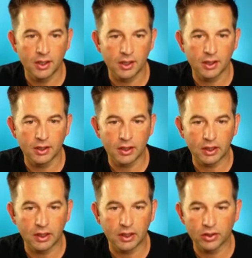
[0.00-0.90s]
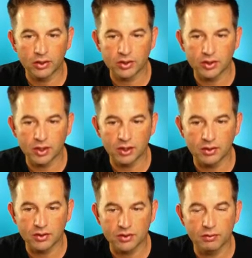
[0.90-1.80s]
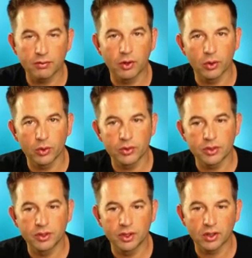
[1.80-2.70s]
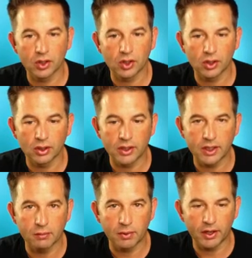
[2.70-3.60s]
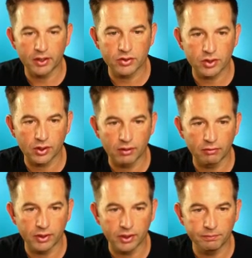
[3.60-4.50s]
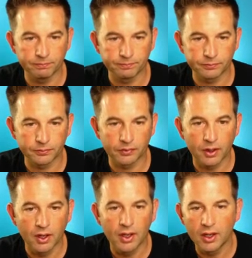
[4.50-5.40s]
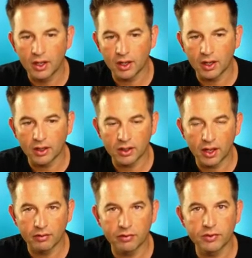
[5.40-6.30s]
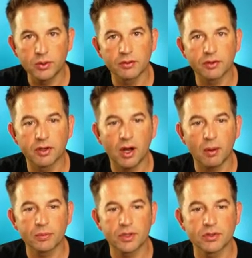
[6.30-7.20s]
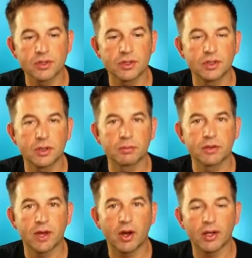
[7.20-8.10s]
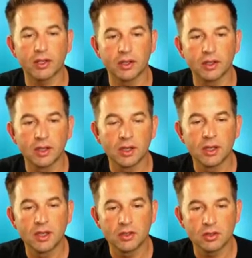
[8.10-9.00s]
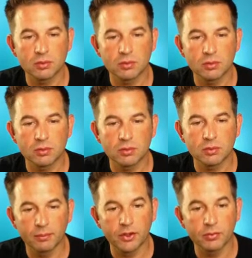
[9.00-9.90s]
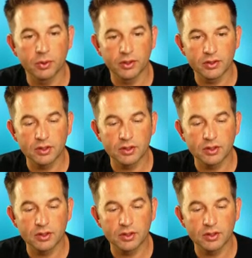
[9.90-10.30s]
And here you can see these are the photos that are currently in my Instagram feed. And I have a few different options in terms of how I can display them. This one is